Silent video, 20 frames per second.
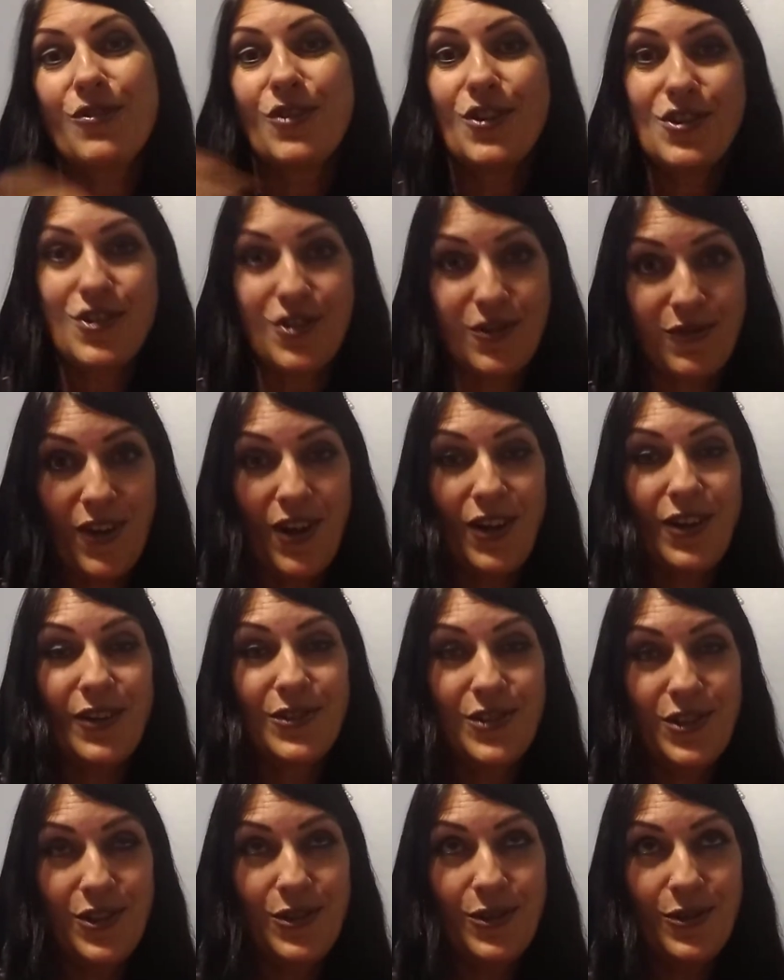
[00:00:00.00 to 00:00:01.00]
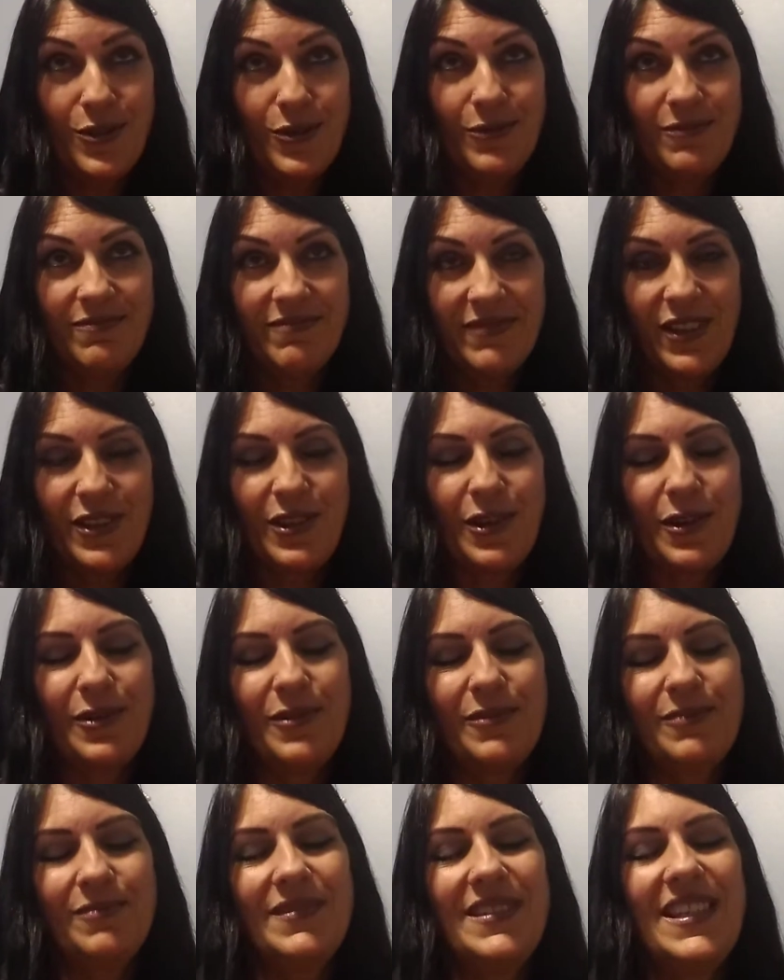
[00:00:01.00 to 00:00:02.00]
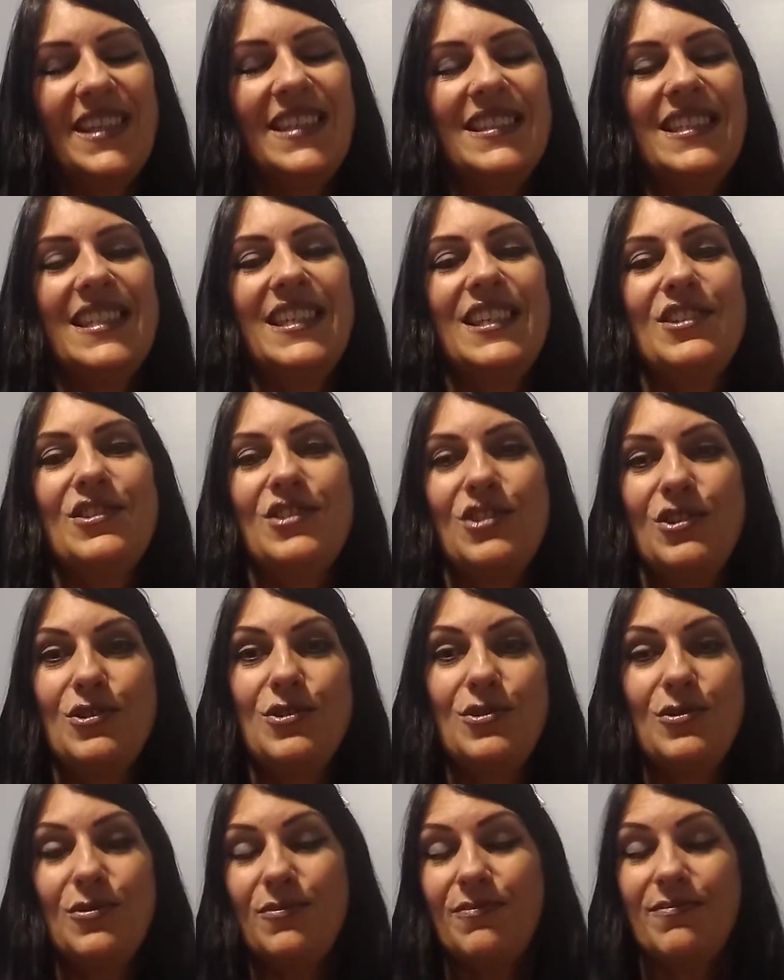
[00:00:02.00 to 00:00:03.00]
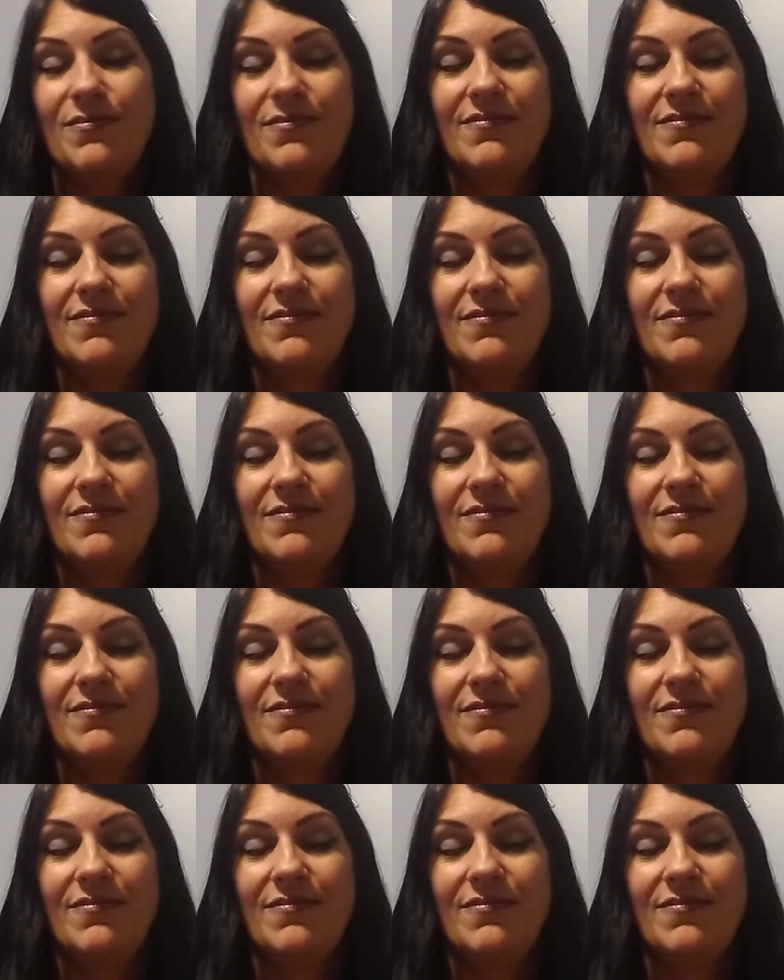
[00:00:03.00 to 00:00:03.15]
First of all, two, ding ding, two